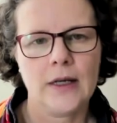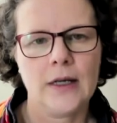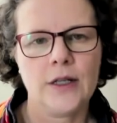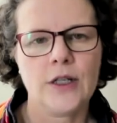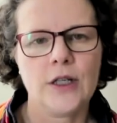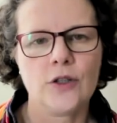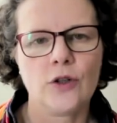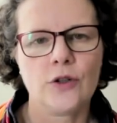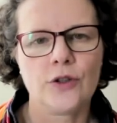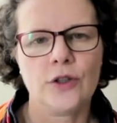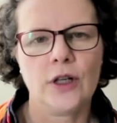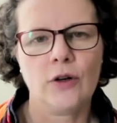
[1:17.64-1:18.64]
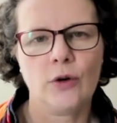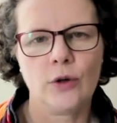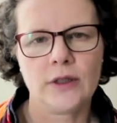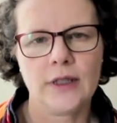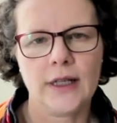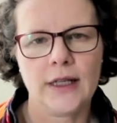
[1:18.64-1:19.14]
She is also the
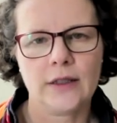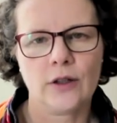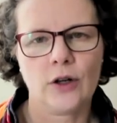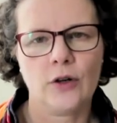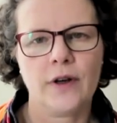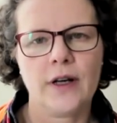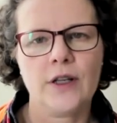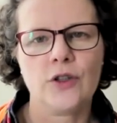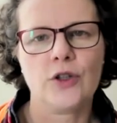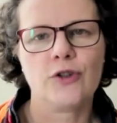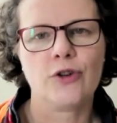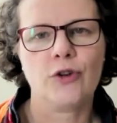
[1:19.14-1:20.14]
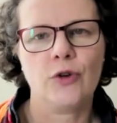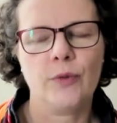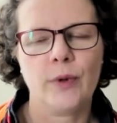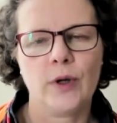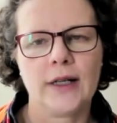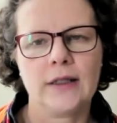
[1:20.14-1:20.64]
coordinator of a research group
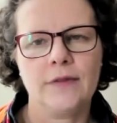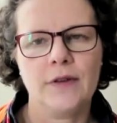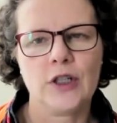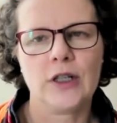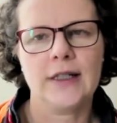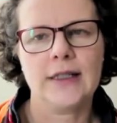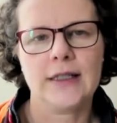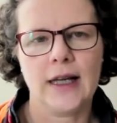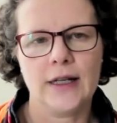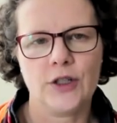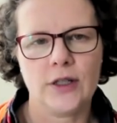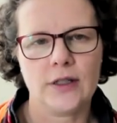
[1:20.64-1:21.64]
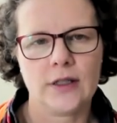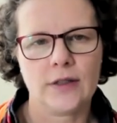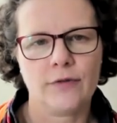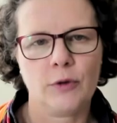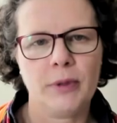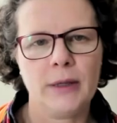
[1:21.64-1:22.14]
on artificial intelligence
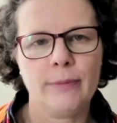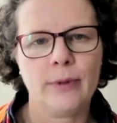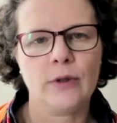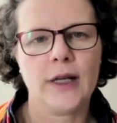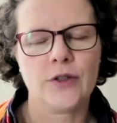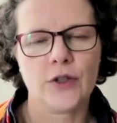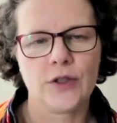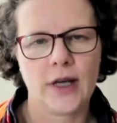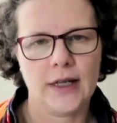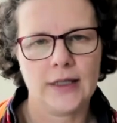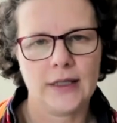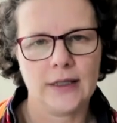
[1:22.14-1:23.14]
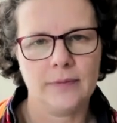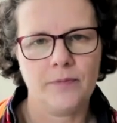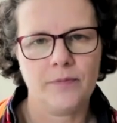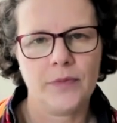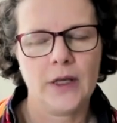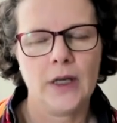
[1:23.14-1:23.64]
for people and society,
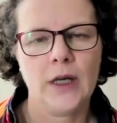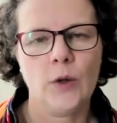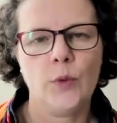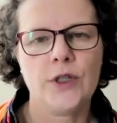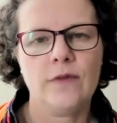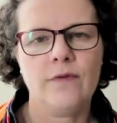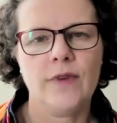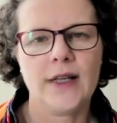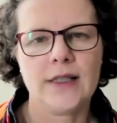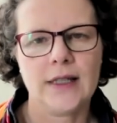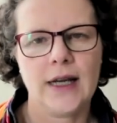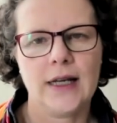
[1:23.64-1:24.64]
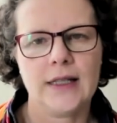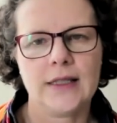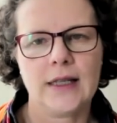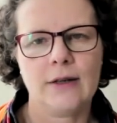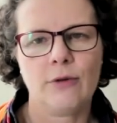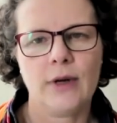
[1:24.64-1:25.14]
which investigates
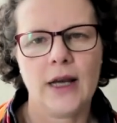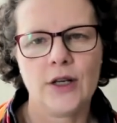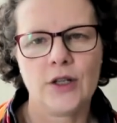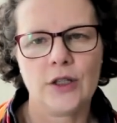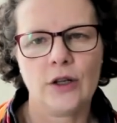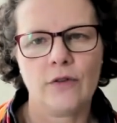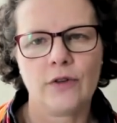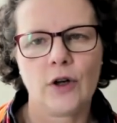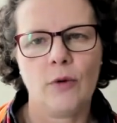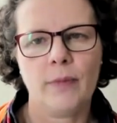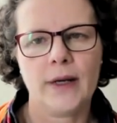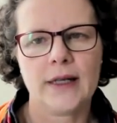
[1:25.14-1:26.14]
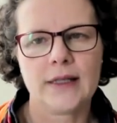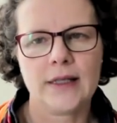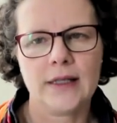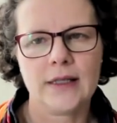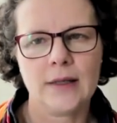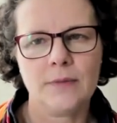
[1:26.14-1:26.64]
the creation of complex
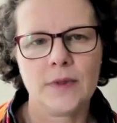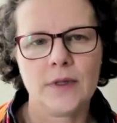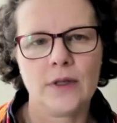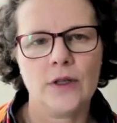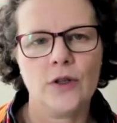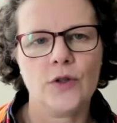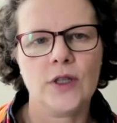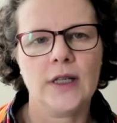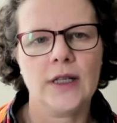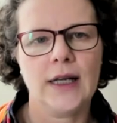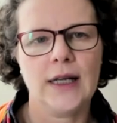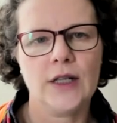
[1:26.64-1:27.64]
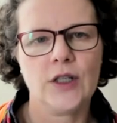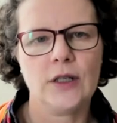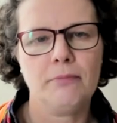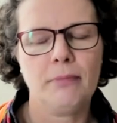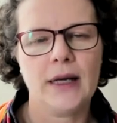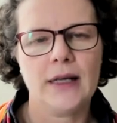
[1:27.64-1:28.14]
systems using an
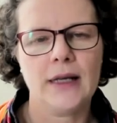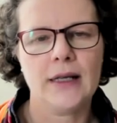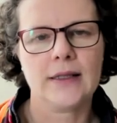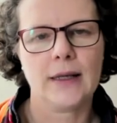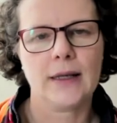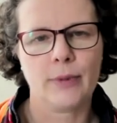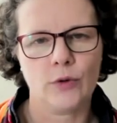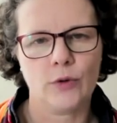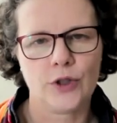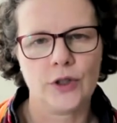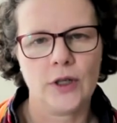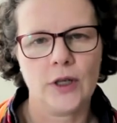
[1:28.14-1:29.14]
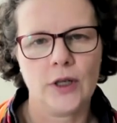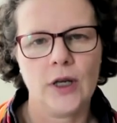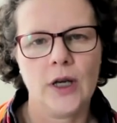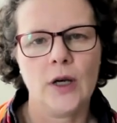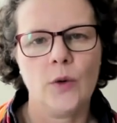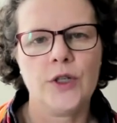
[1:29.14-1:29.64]
agent-based approach,
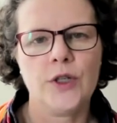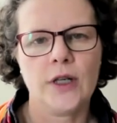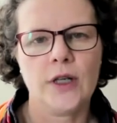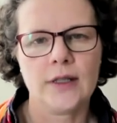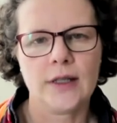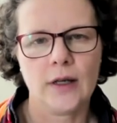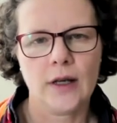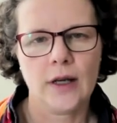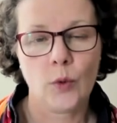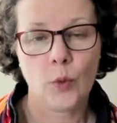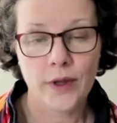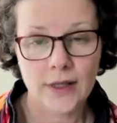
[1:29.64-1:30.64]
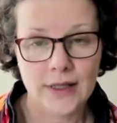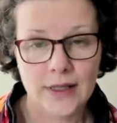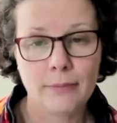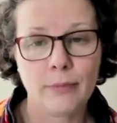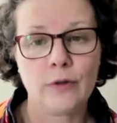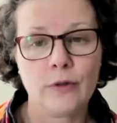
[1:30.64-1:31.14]
which is with a
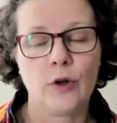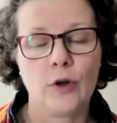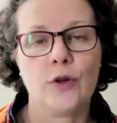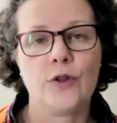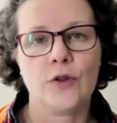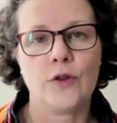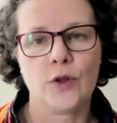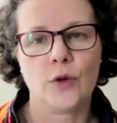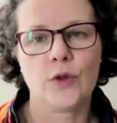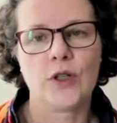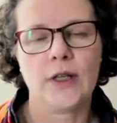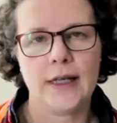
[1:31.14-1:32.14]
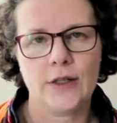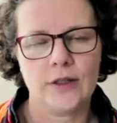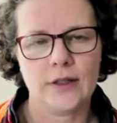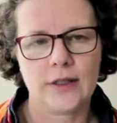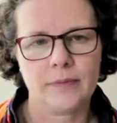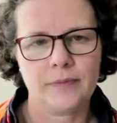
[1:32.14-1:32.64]
simple focus on social
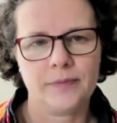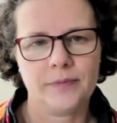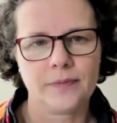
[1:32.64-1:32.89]
agents.